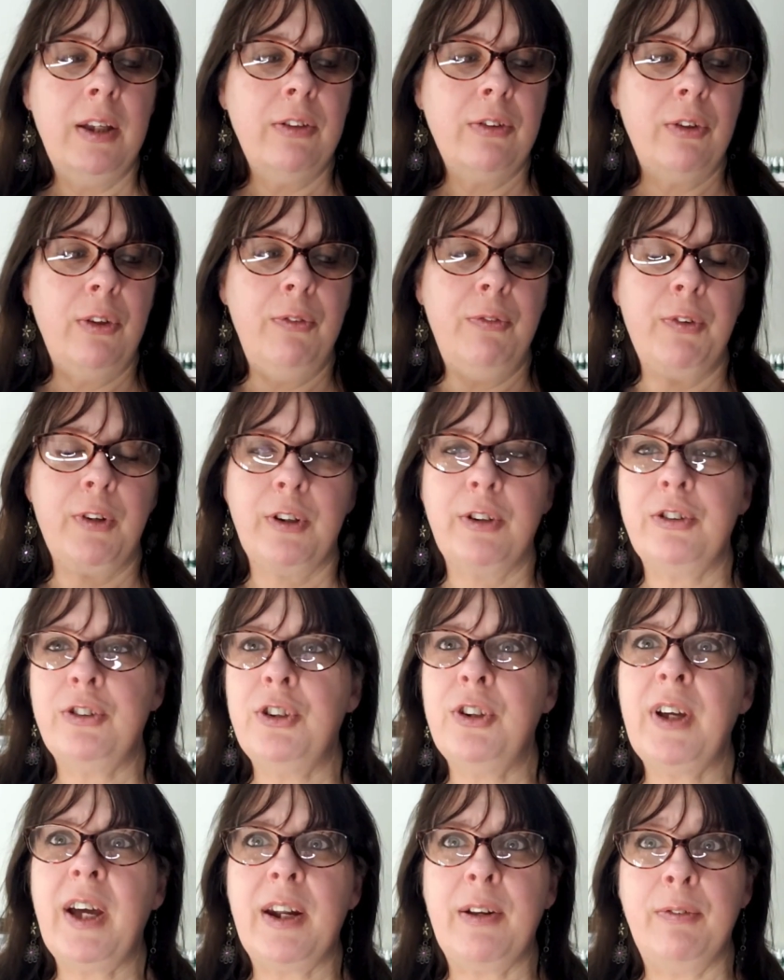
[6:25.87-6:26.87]
So
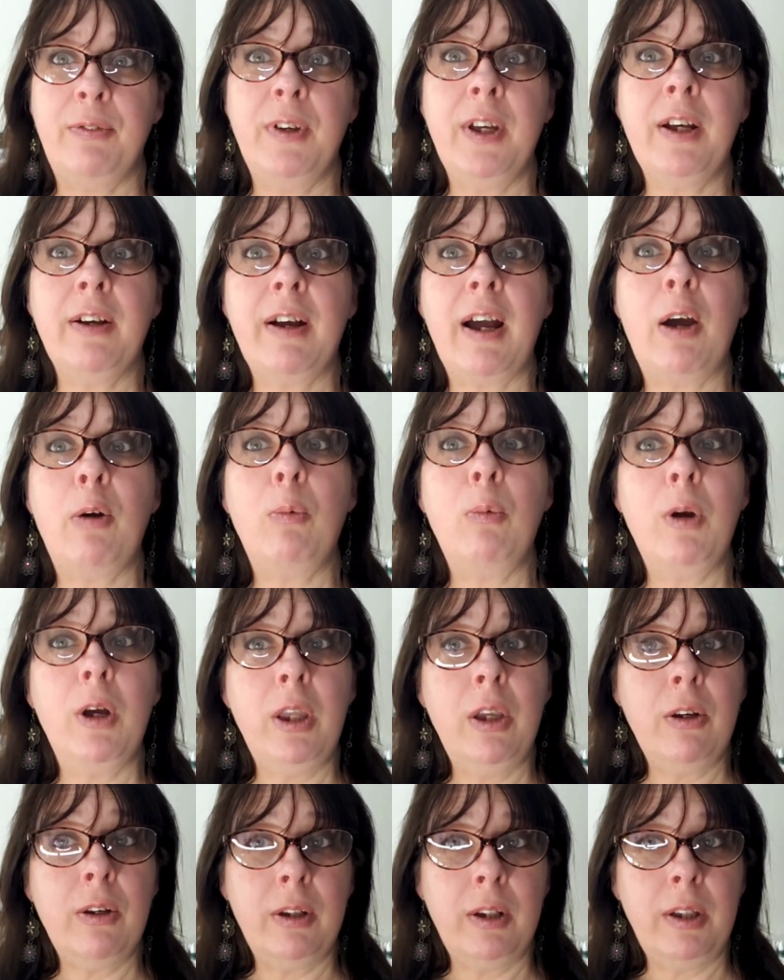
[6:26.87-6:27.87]
first you got to figure out
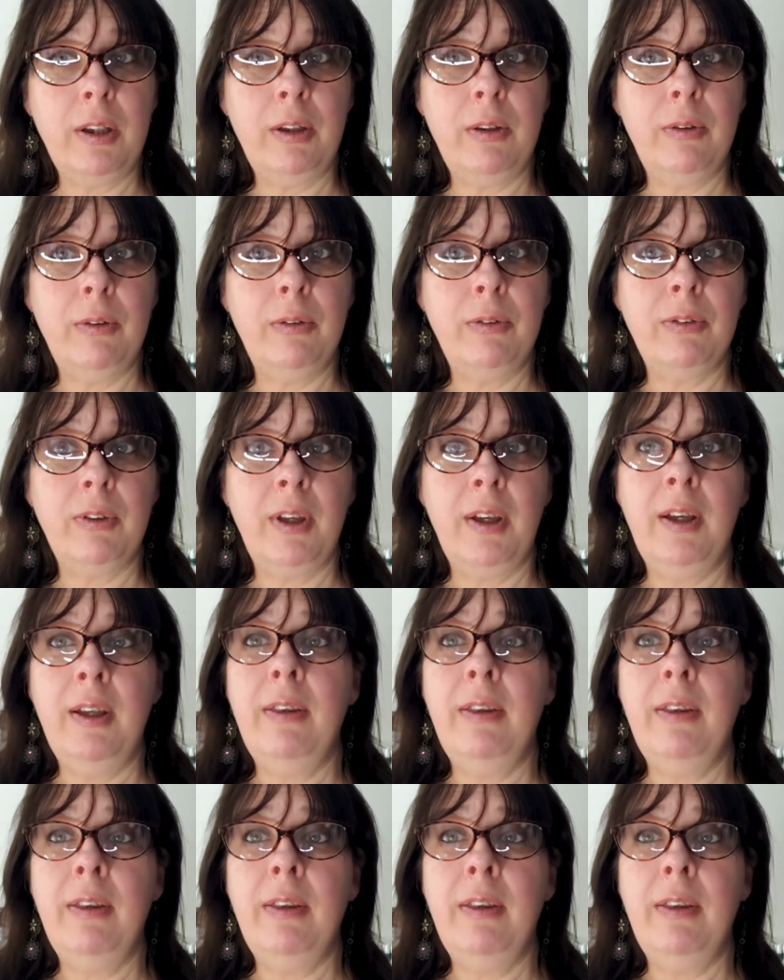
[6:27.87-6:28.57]
what you're going to use.